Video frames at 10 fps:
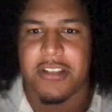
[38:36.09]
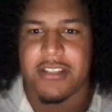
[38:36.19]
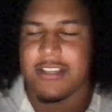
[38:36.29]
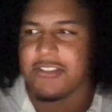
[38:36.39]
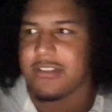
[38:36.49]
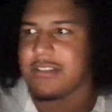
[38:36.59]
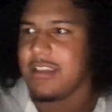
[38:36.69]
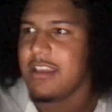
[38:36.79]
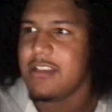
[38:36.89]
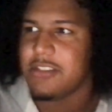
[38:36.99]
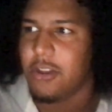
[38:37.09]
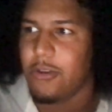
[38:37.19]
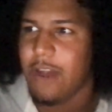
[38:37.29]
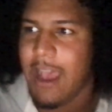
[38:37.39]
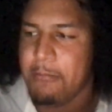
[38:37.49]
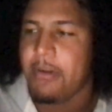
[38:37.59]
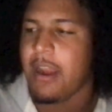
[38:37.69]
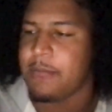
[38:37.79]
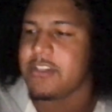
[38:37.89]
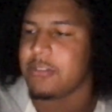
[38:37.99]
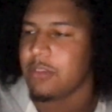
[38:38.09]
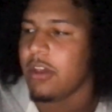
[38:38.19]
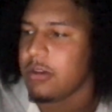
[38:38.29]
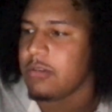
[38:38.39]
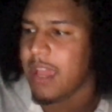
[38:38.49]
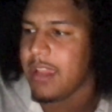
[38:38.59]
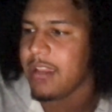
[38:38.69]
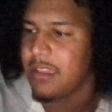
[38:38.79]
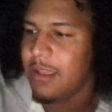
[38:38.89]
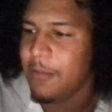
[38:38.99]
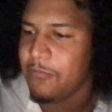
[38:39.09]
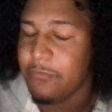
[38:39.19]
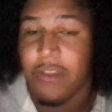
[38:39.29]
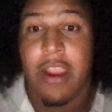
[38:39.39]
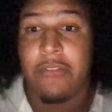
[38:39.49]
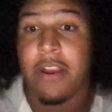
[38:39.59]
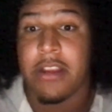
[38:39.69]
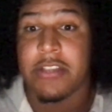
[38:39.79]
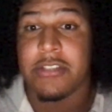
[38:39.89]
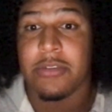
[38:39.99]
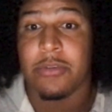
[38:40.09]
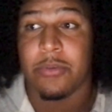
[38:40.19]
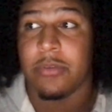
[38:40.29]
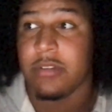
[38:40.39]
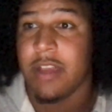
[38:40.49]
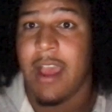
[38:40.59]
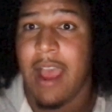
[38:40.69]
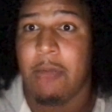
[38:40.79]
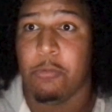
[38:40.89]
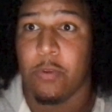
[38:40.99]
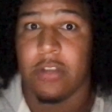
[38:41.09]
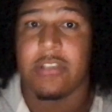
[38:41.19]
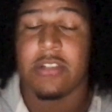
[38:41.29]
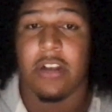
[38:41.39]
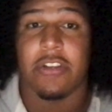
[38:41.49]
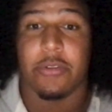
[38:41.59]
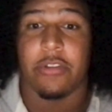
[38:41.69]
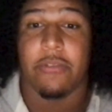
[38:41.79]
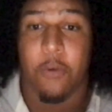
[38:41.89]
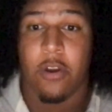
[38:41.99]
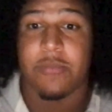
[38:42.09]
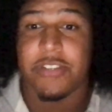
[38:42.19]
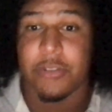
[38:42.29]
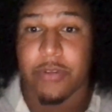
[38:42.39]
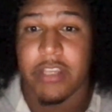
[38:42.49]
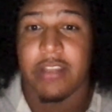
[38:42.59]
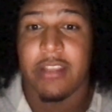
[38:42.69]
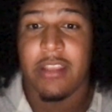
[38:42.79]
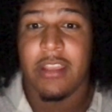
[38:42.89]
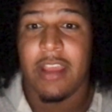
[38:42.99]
decisions. So I promise you though, like very very soon, I, I will start doing form shooting.